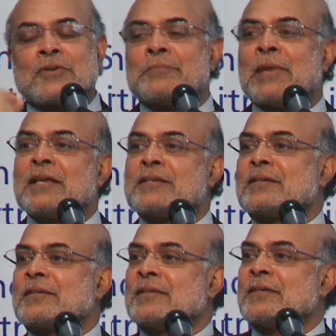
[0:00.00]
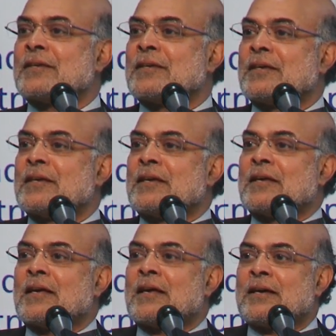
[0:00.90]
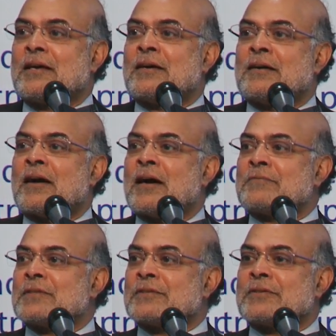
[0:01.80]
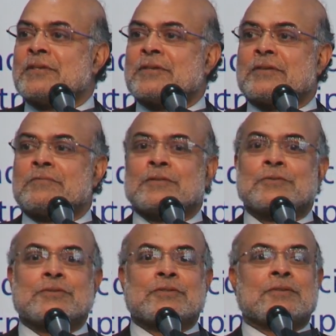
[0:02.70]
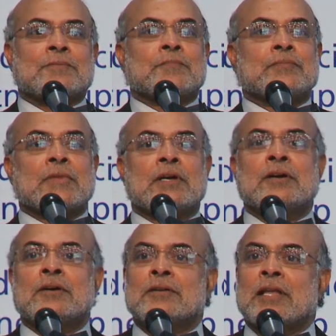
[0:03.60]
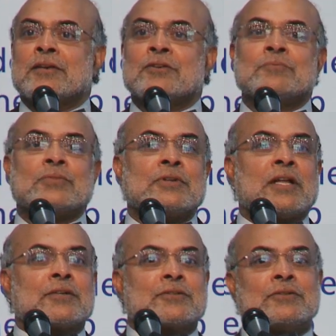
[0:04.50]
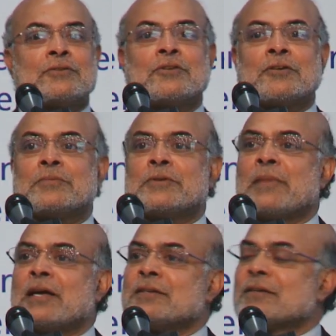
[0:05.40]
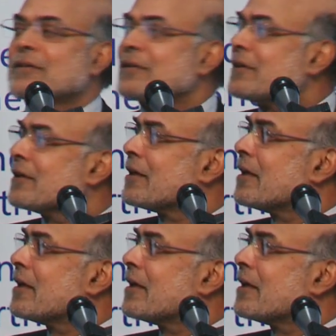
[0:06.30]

dramatically uh, after the Green Revolution. Uh, legume production dropped dramatically.